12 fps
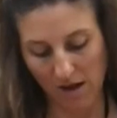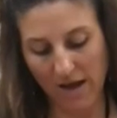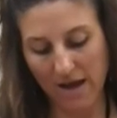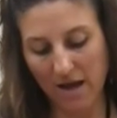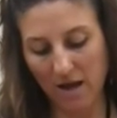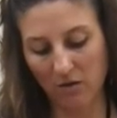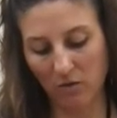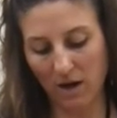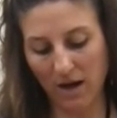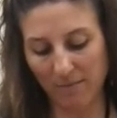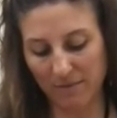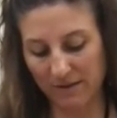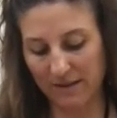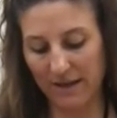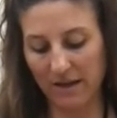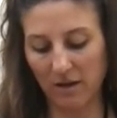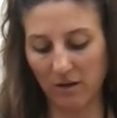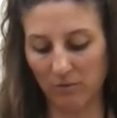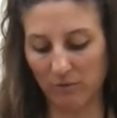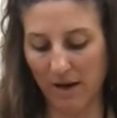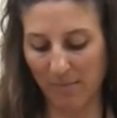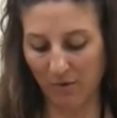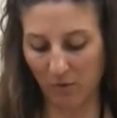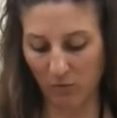And grab the tail,
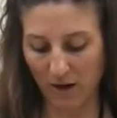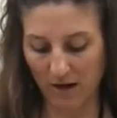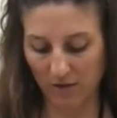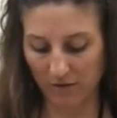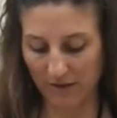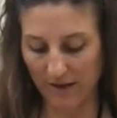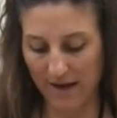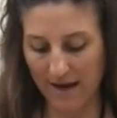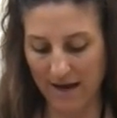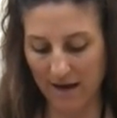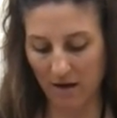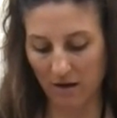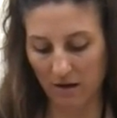wrap it around the hat,